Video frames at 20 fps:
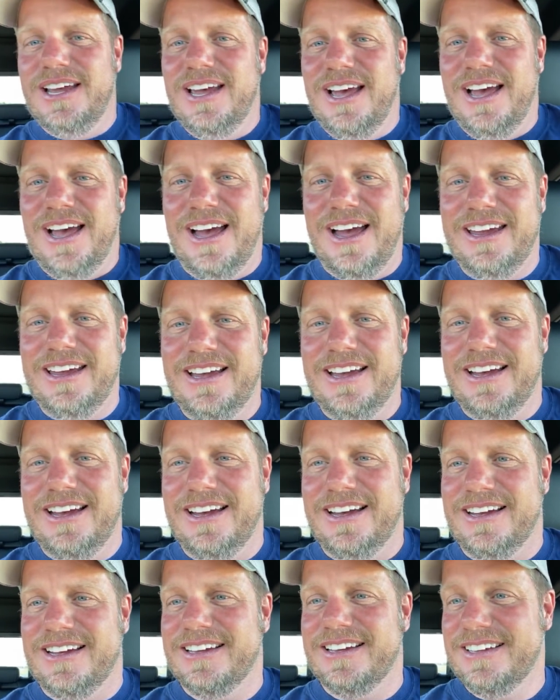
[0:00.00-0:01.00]
I,
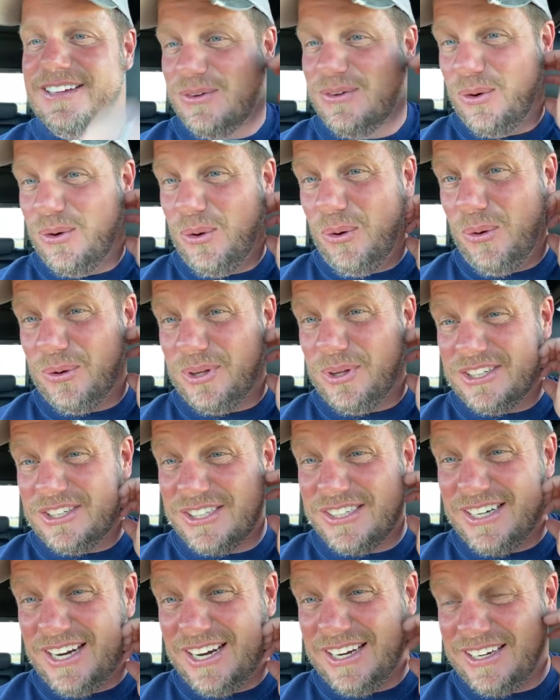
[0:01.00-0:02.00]
uh, holy
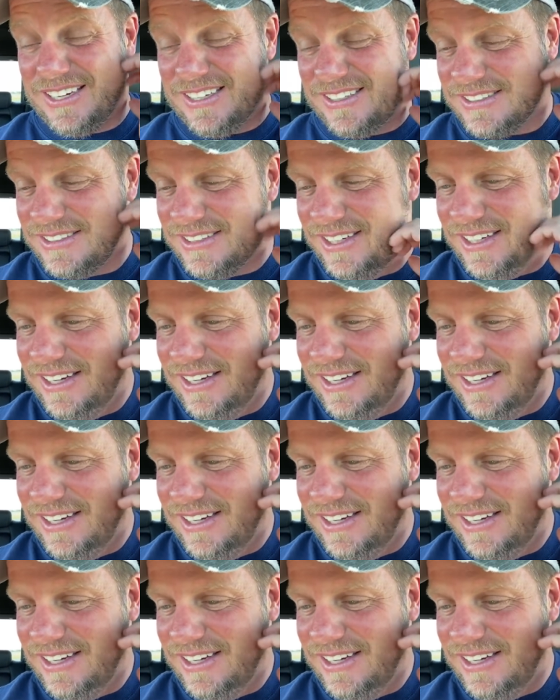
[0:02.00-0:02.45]
shnikes.